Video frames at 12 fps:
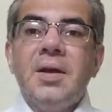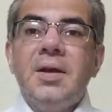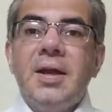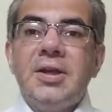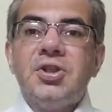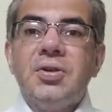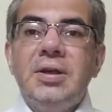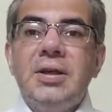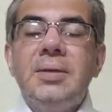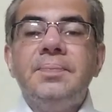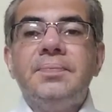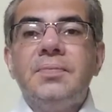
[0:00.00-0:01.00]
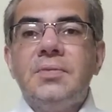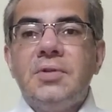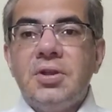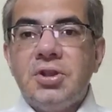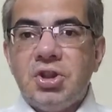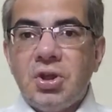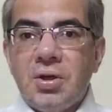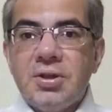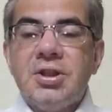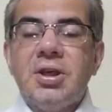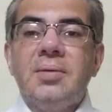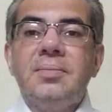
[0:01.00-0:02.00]
naturally the
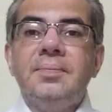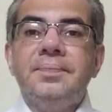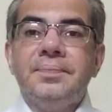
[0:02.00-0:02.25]
short-term,